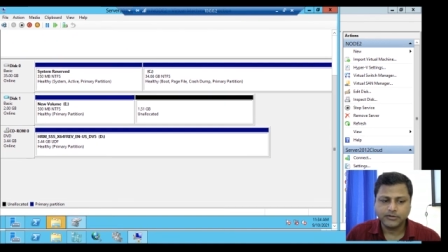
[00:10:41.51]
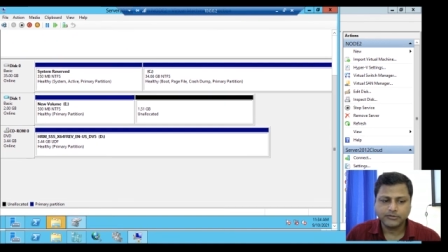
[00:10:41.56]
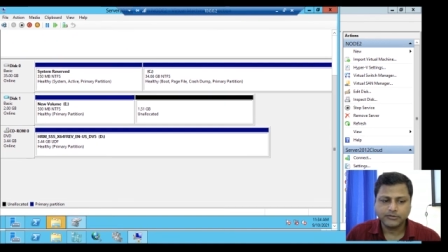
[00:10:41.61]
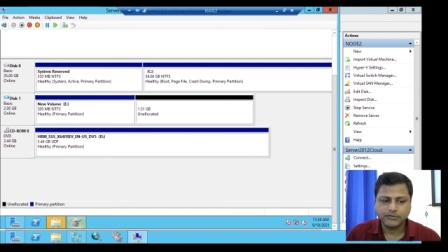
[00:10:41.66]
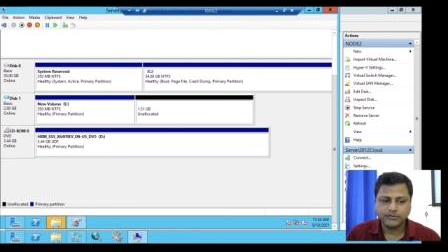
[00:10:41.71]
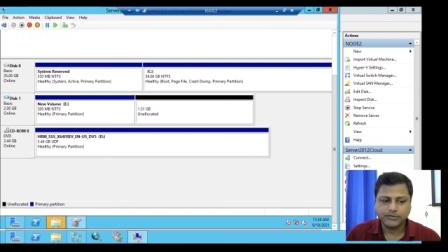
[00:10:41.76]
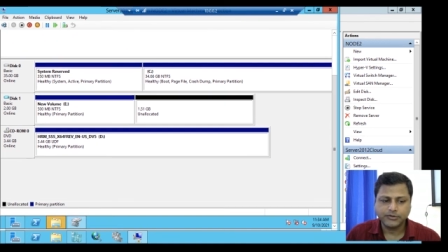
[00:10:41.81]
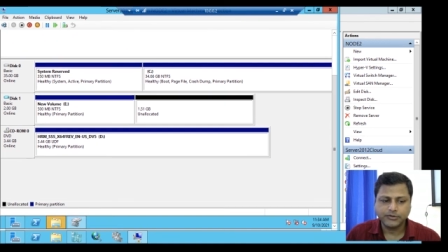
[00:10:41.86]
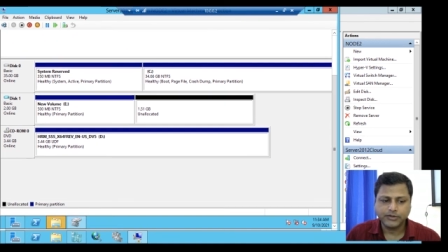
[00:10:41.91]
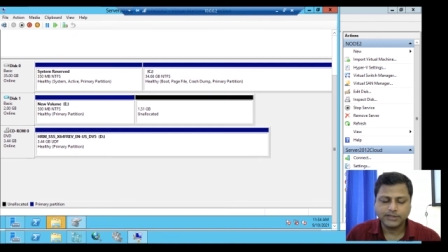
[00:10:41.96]

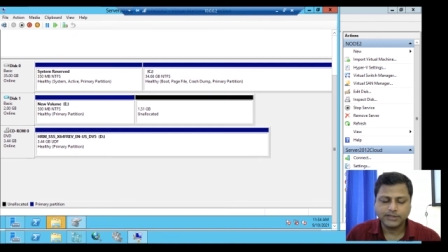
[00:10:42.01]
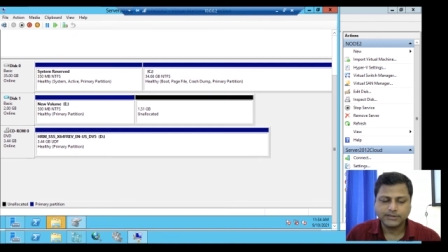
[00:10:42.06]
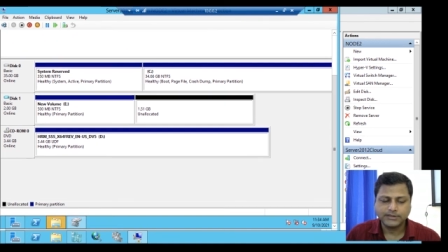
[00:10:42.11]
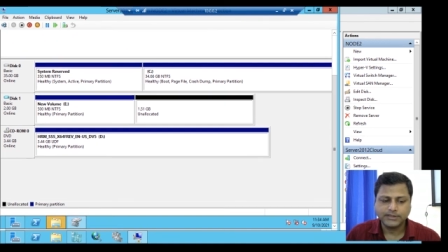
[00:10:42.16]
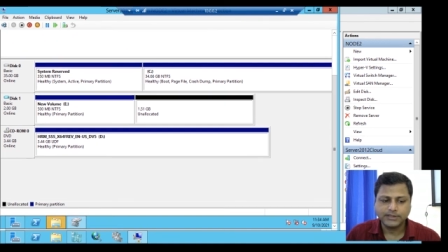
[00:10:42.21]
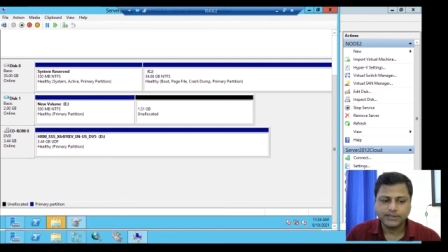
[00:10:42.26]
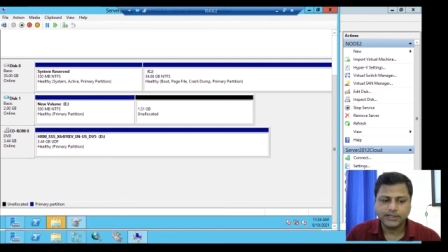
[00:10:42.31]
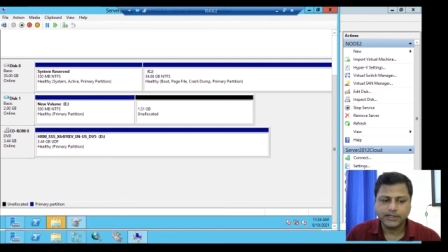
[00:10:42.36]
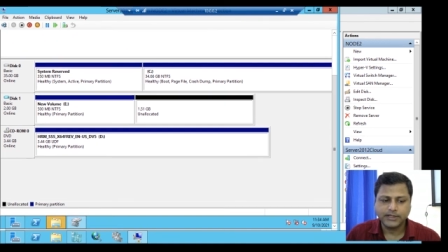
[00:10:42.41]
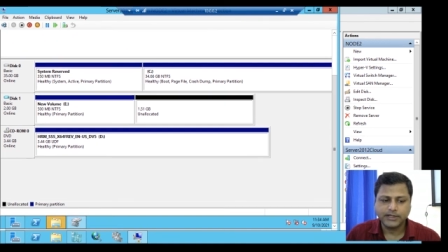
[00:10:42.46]
So you can
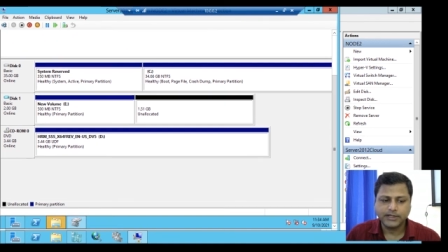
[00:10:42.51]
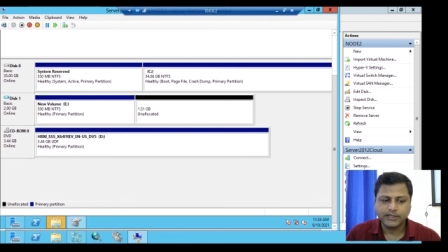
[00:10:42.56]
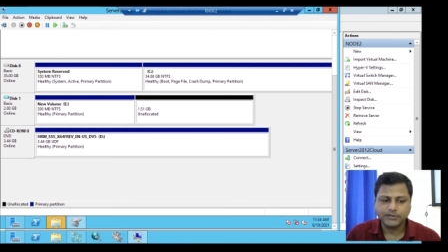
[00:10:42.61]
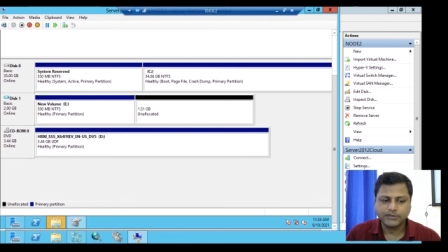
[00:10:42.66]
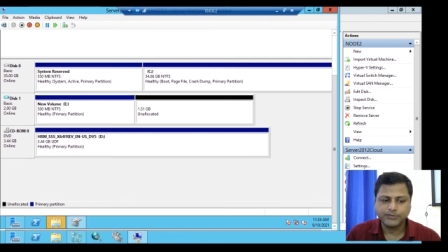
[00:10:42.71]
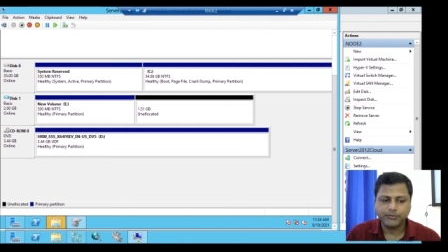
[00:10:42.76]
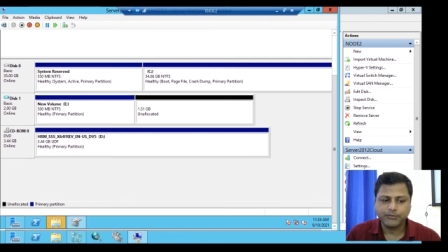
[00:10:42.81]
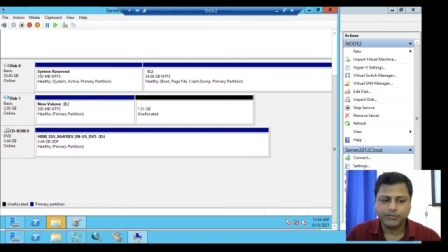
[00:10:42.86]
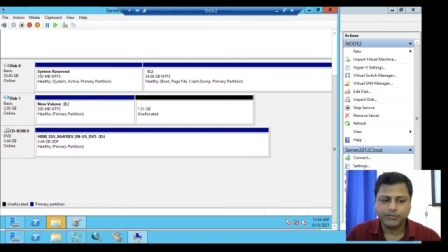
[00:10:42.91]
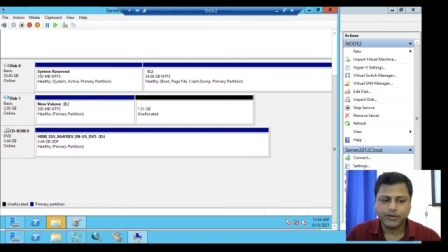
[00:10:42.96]
see that it has
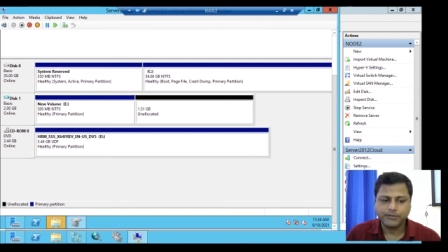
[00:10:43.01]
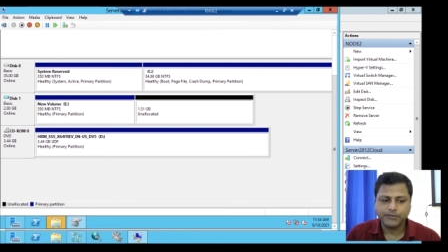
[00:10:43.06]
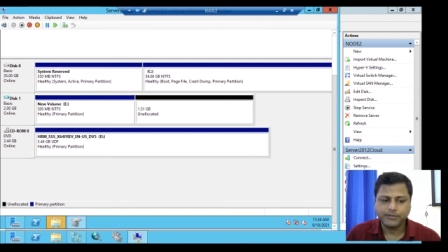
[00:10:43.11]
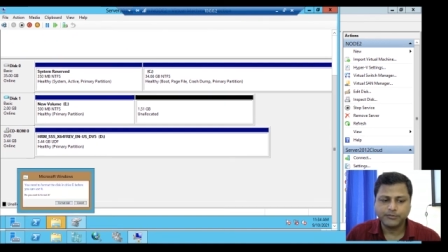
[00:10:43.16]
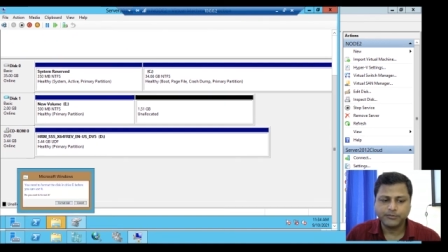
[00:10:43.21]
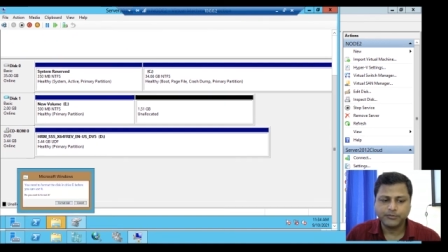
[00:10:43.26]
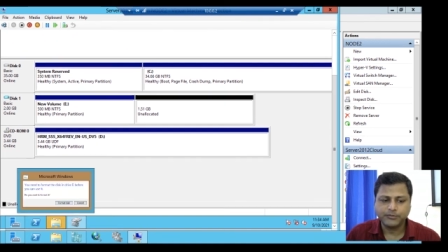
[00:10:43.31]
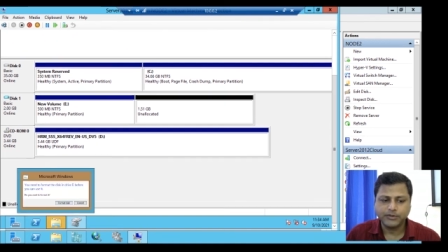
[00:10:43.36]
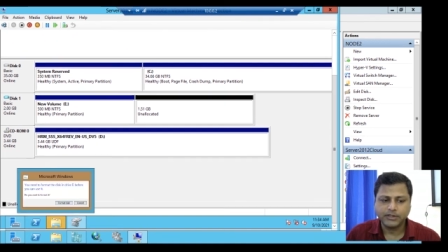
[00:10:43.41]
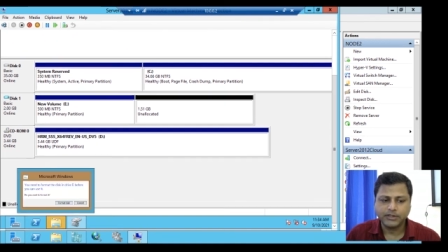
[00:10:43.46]
been pop
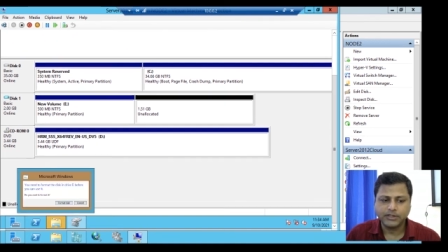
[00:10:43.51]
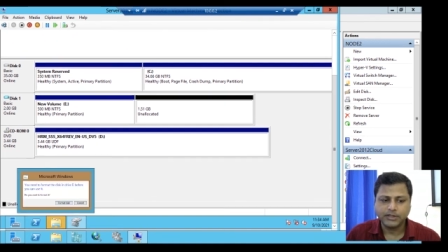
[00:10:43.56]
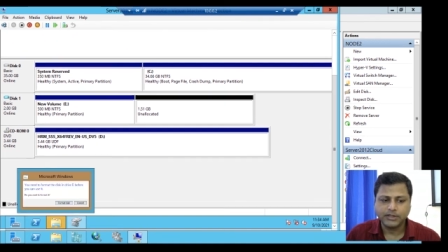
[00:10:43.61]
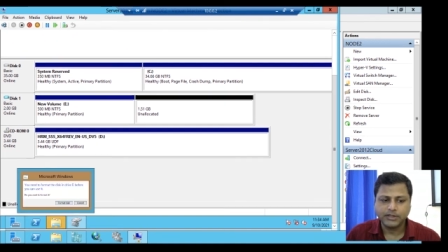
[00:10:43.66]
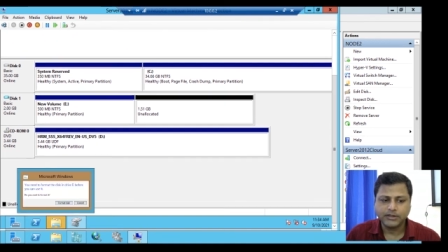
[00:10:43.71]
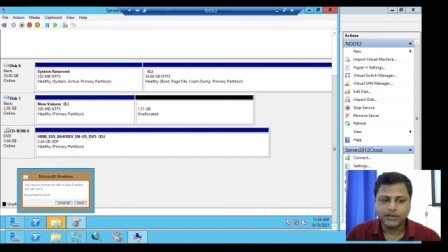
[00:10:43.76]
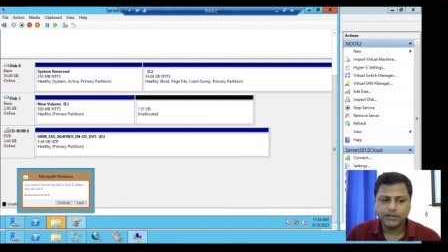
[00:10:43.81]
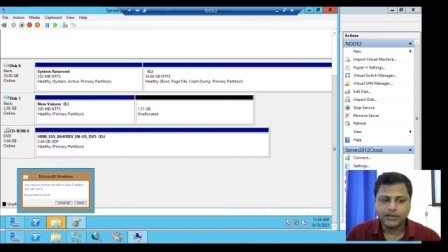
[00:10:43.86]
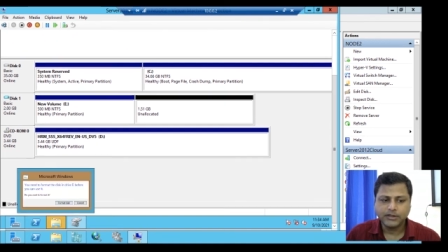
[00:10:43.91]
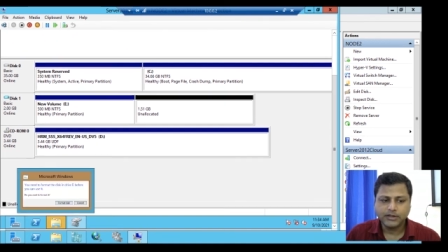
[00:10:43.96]
up with the
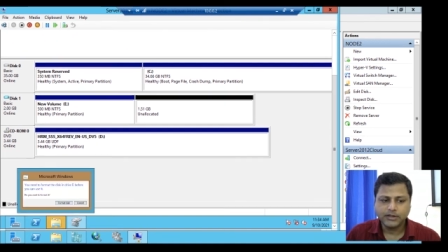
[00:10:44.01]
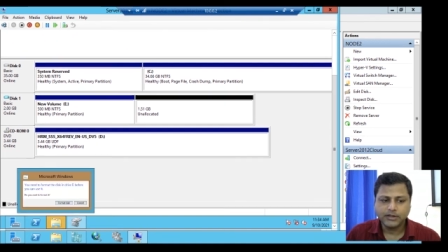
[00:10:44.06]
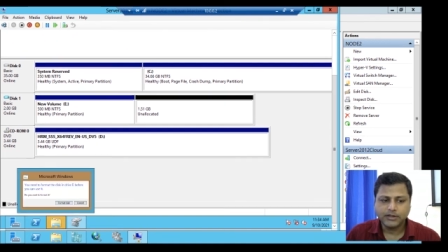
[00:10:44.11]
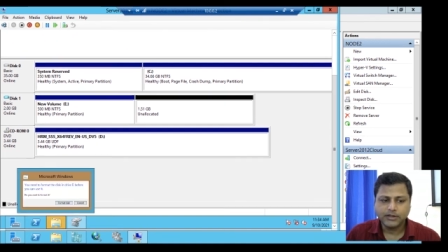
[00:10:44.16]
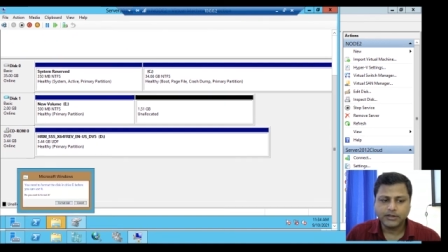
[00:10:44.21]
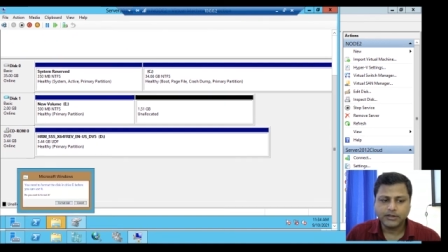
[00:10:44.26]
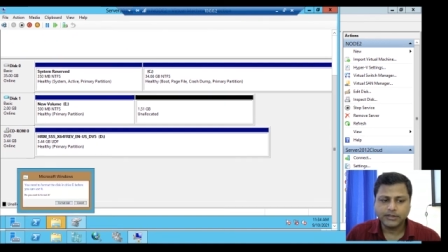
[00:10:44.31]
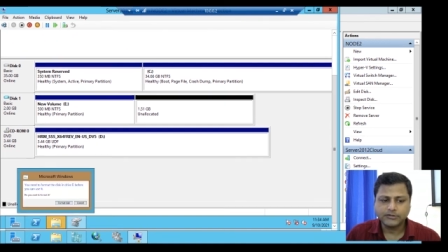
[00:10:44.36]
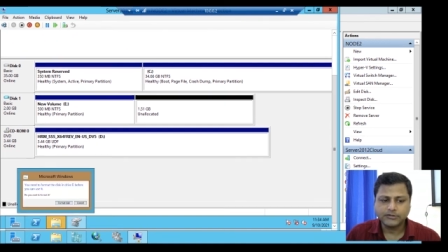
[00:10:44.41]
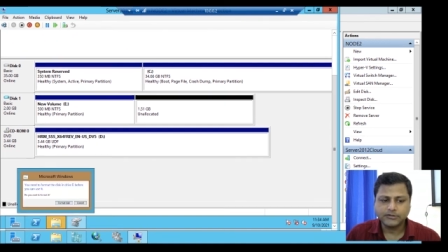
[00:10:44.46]

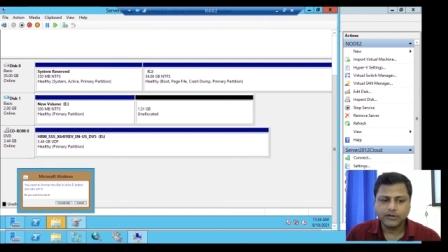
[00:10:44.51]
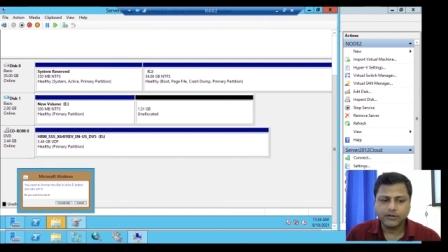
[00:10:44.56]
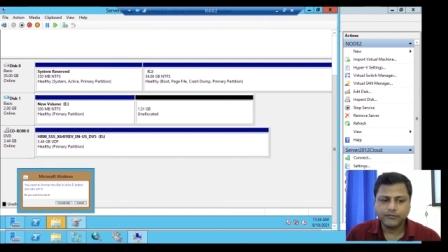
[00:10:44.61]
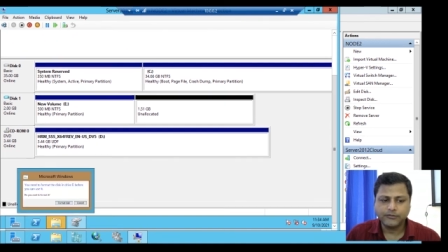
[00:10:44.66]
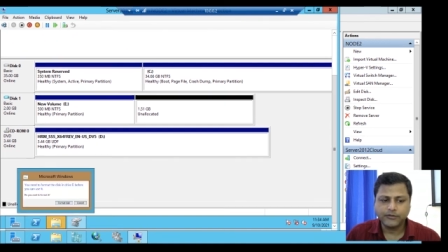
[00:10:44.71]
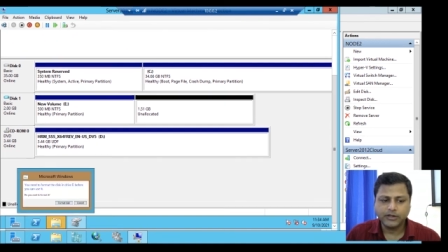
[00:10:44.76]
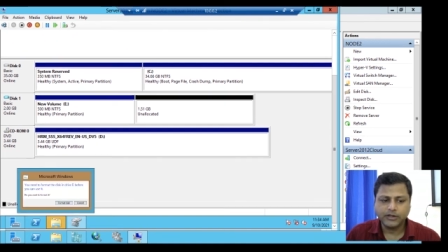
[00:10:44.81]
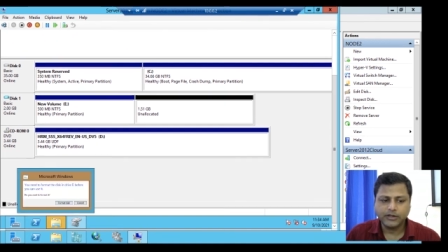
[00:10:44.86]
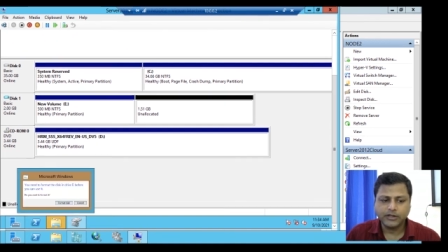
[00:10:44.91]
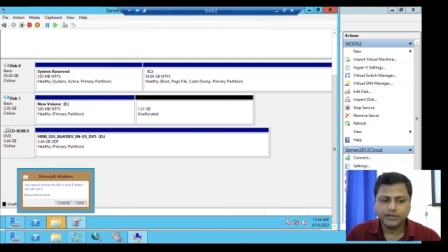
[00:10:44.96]
disk
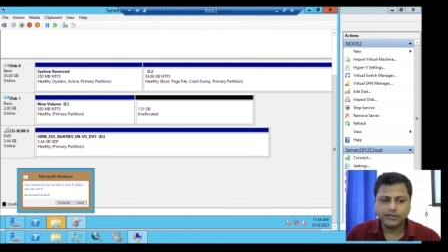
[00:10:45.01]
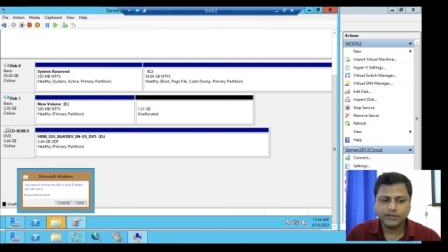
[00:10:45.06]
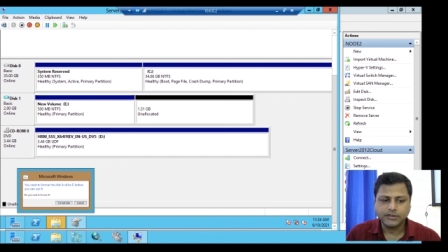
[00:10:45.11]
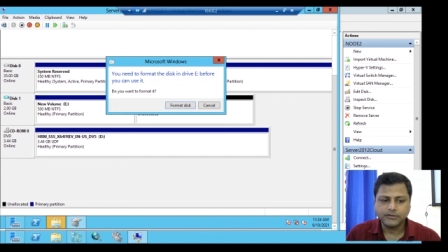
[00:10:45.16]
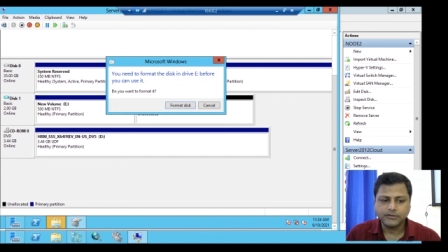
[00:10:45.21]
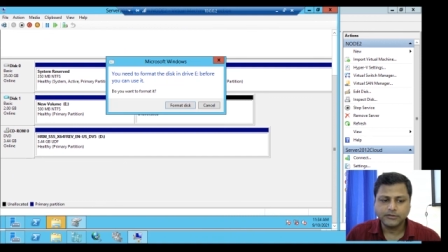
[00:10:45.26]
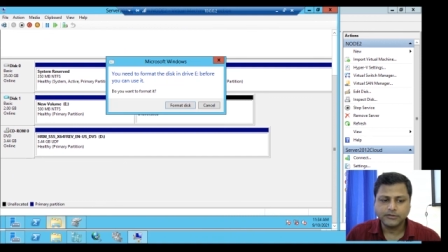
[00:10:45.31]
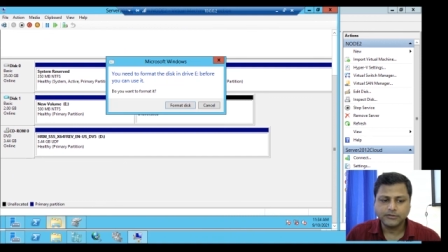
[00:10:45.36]
configuration.